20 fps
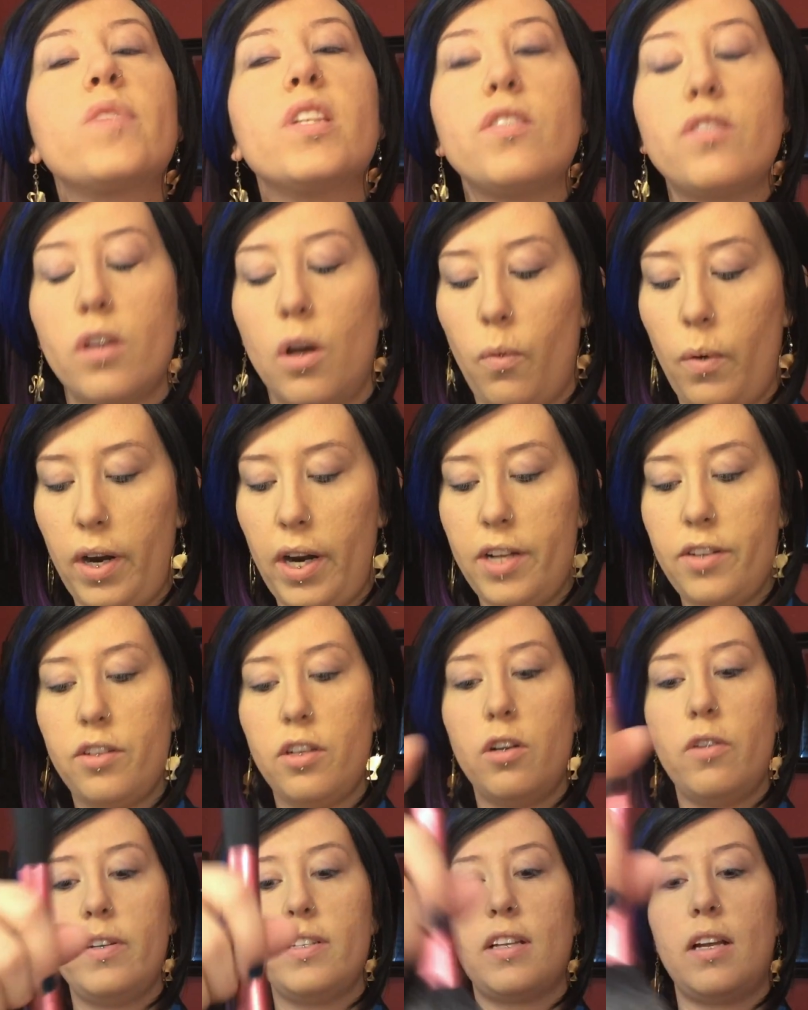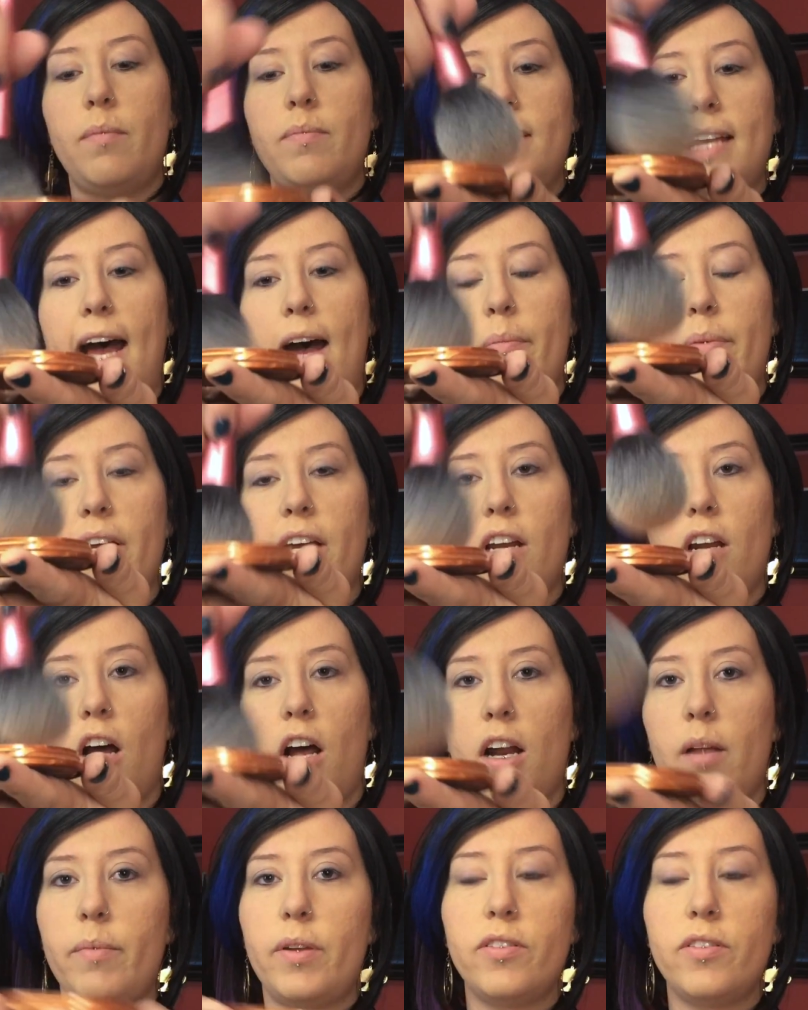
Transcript: So what I do is I'm dabbing it on.